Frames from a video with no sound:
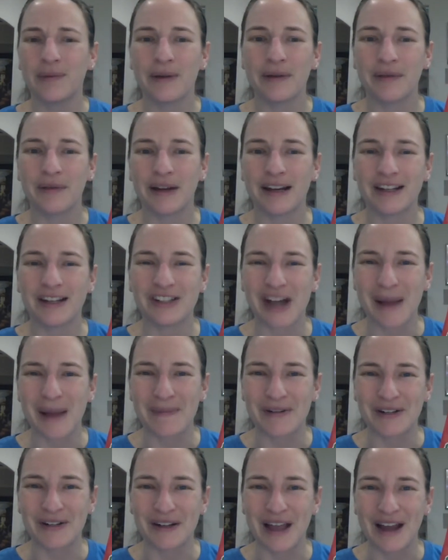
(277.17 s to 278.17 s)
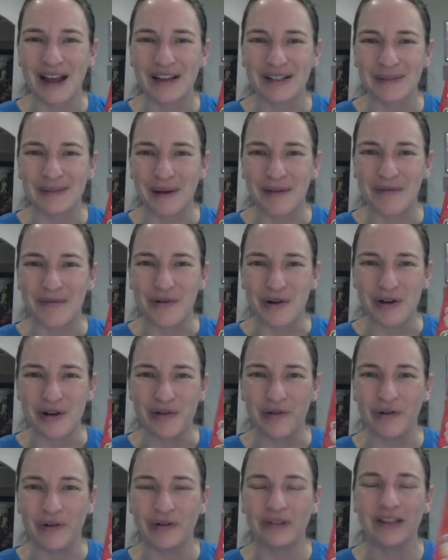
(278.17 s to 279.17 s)
We read a chapter a night to my
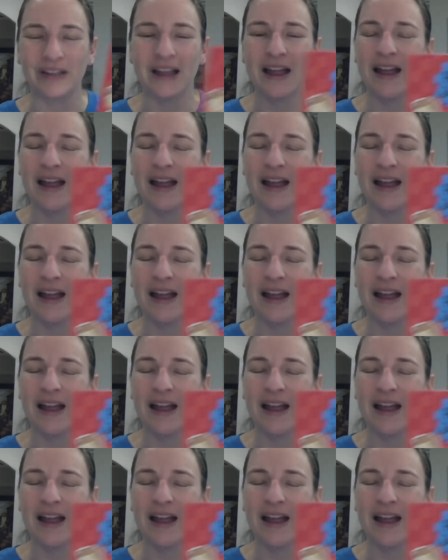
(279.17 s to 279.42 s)
4-year-old,